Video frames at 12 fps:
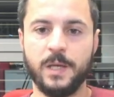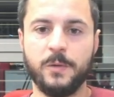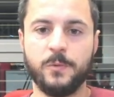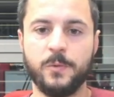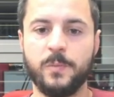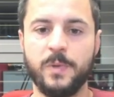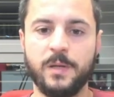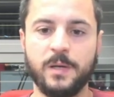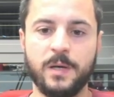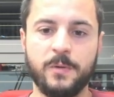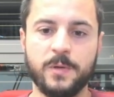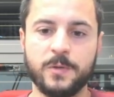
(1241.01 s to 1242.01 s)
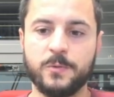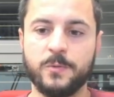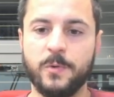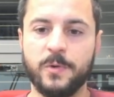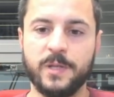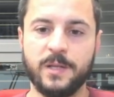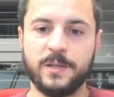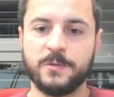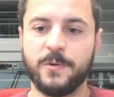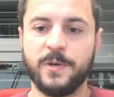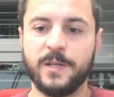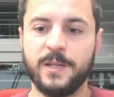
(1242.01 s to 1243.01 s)
That would be our
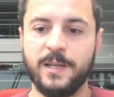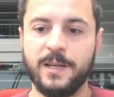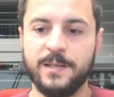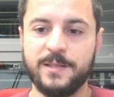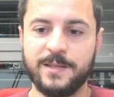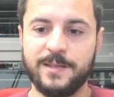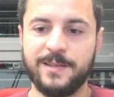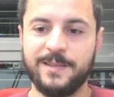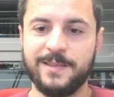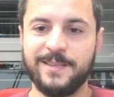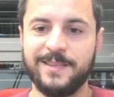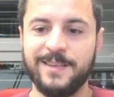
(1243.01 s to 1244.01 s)
slogan I guess.